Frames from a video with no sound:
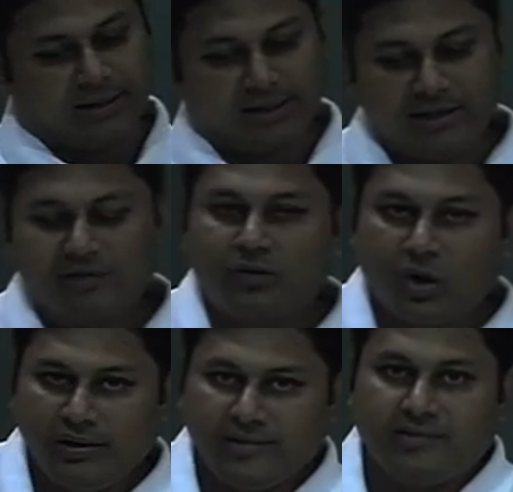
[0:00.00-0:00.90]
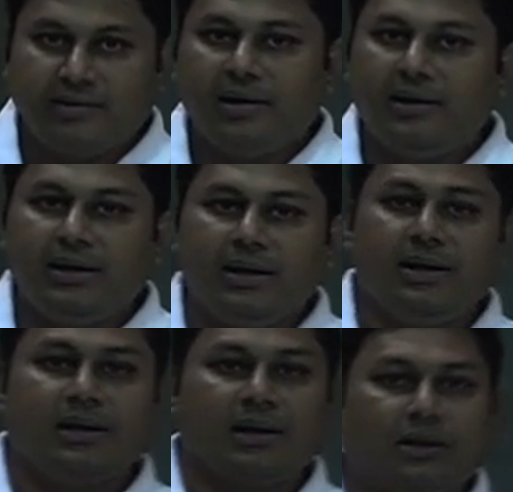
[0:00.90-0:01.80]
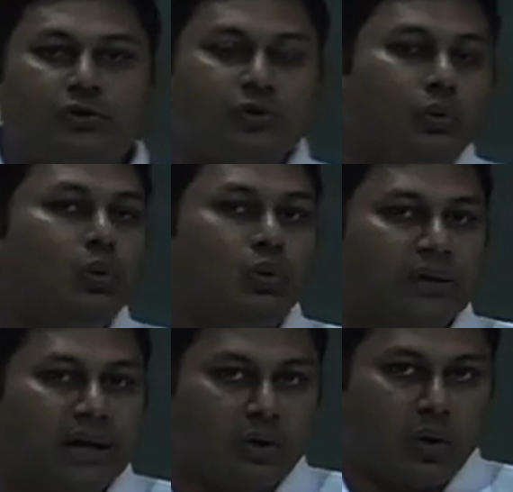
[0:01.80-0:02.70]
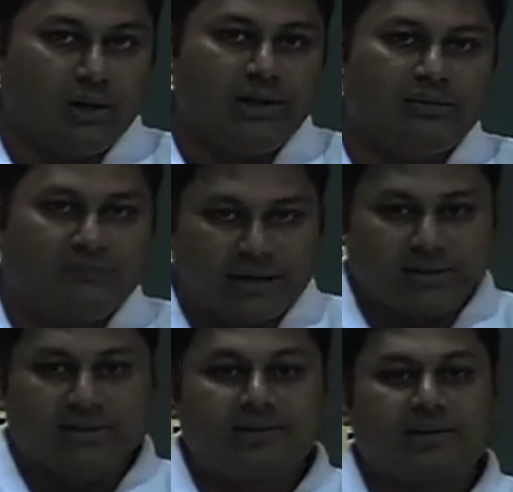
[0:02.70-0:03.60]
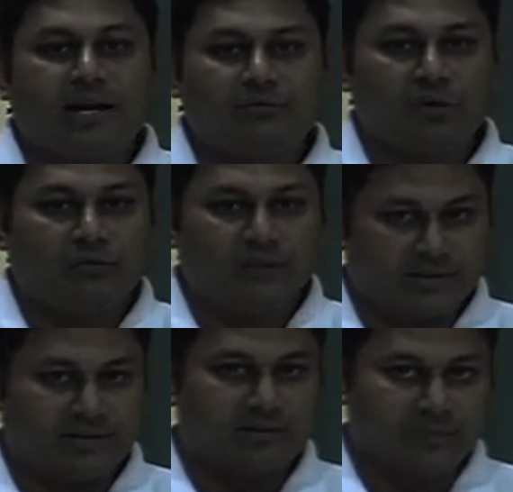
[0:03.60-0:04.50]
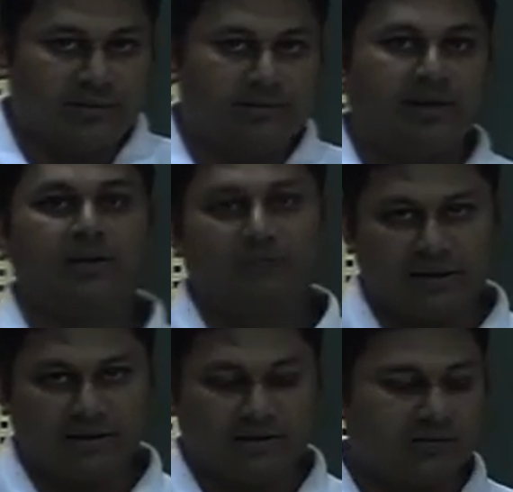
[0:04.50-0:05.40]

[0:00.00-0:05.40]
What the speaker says: it is not necessarily true that only the vectors can form vector space. Here vectors